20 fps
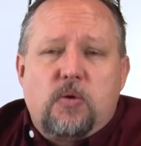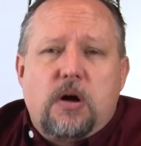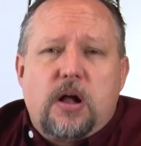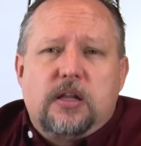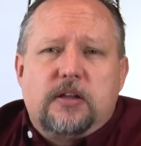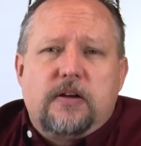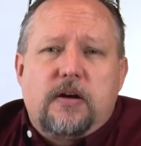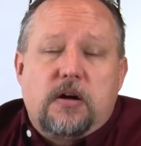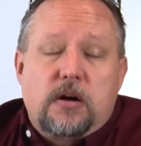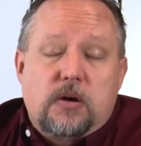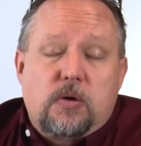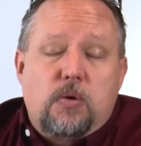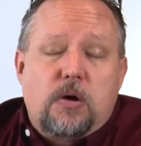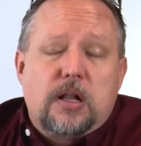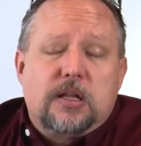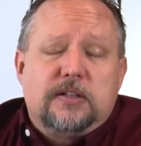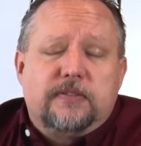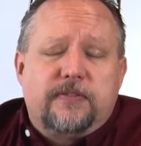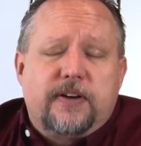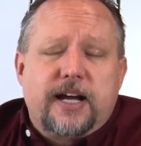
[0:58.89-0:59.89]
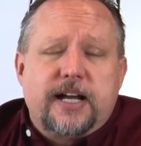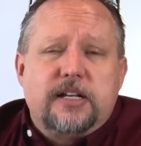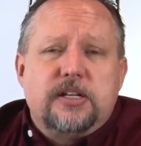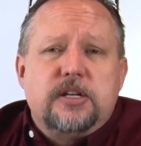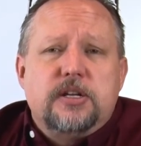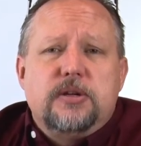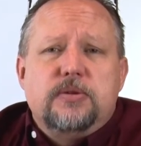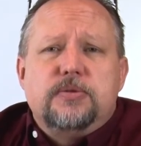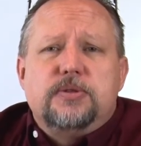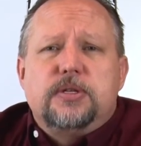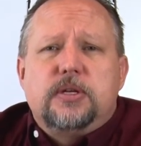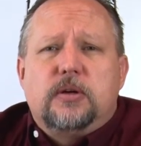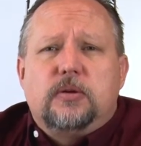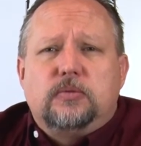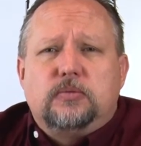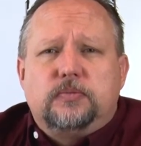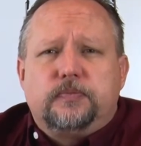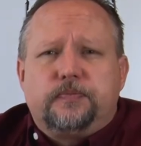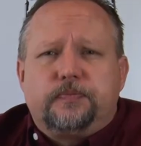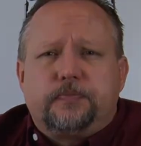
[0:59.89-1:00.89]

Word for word: quali- are qualified to do so.